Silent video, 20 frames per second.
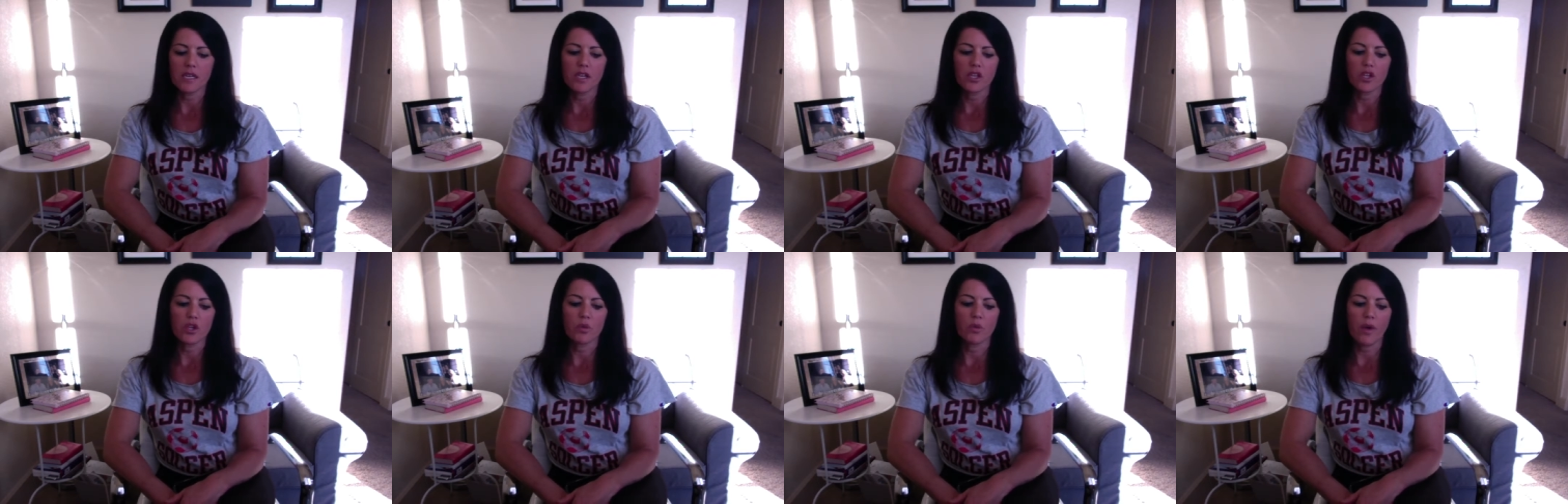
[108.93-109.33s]

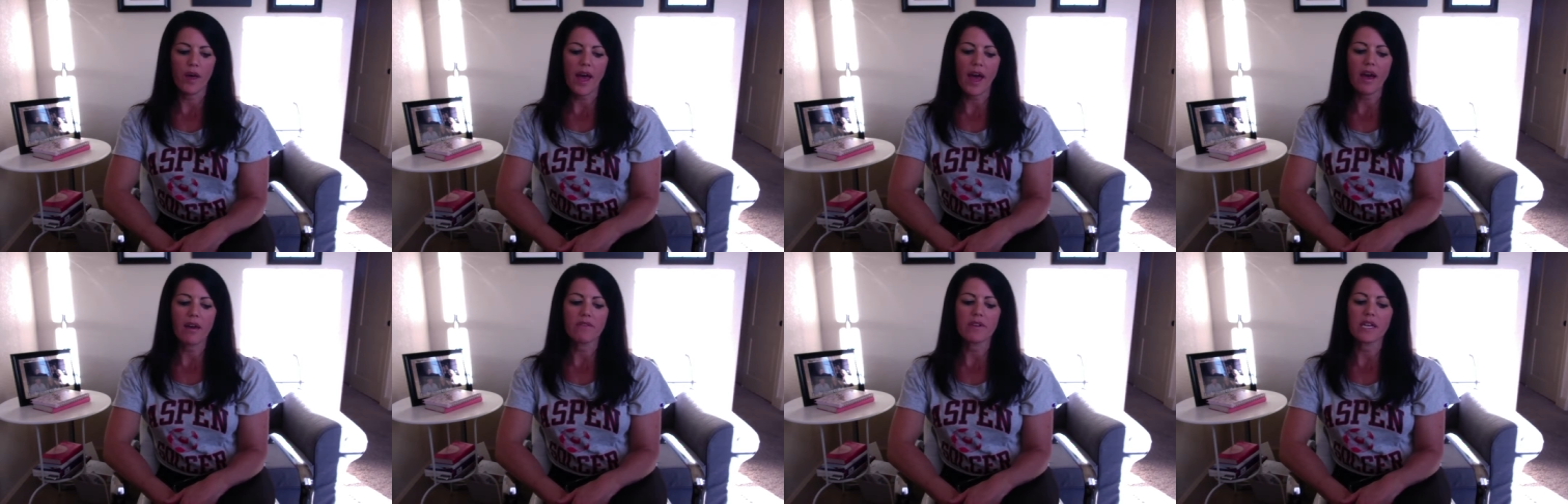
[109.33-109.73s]
you will
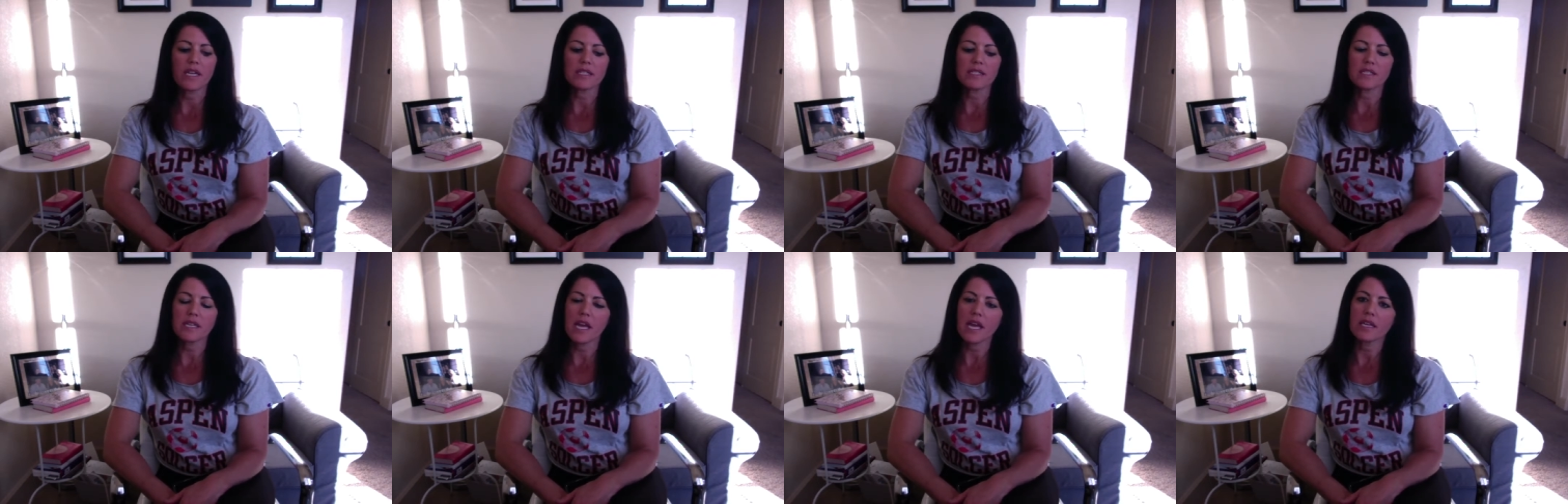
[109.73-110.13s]
have a
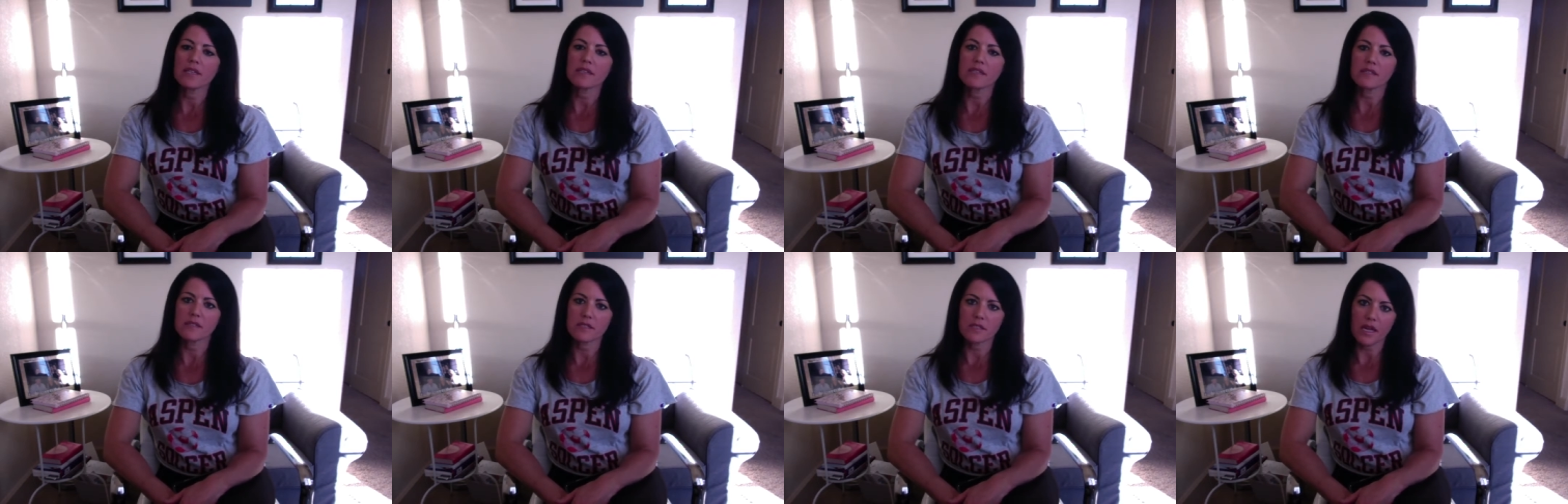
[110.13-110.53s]
day
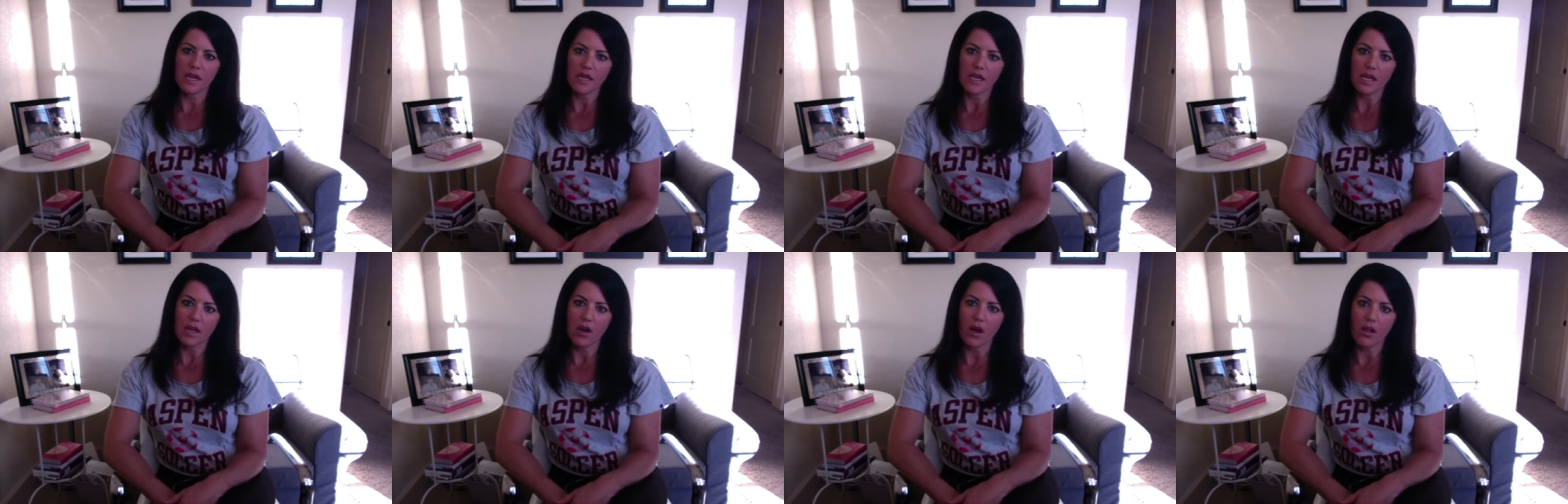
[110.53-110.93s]
to
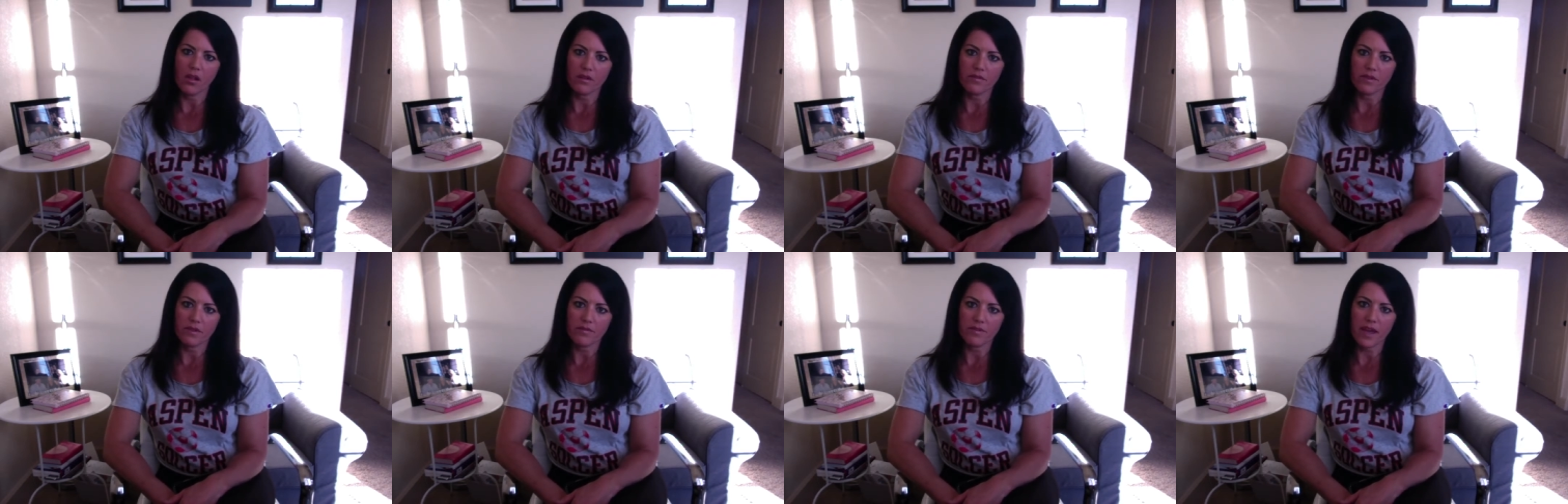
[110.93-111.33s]
study all
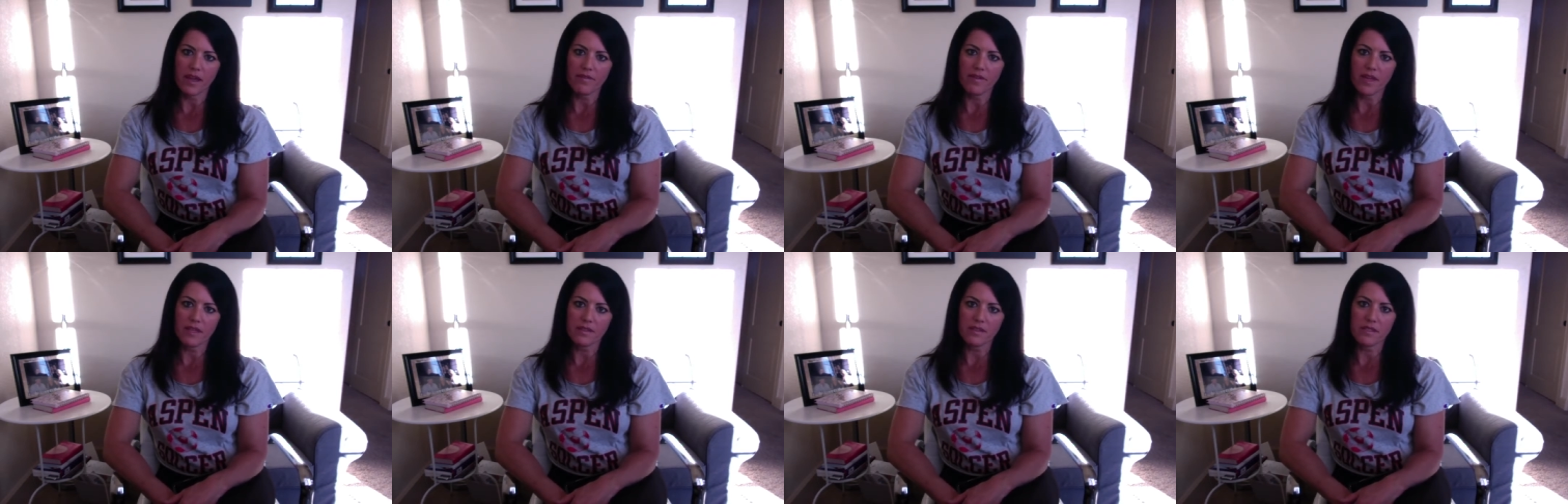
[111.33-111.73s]
of your
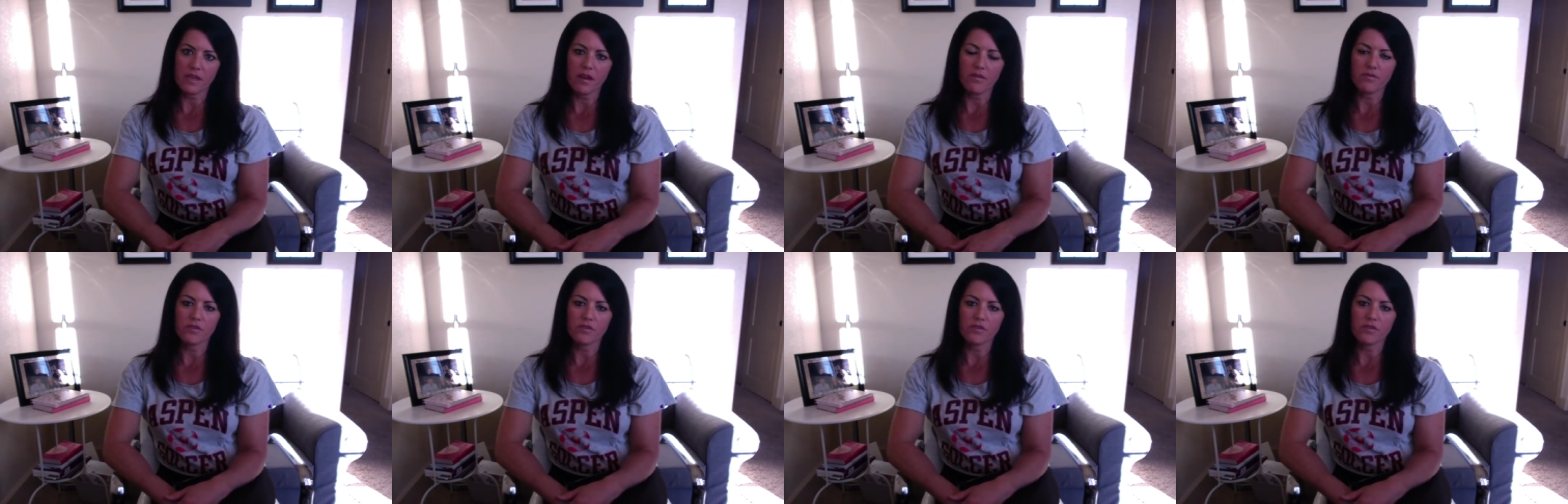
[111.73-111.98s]
5A stuff.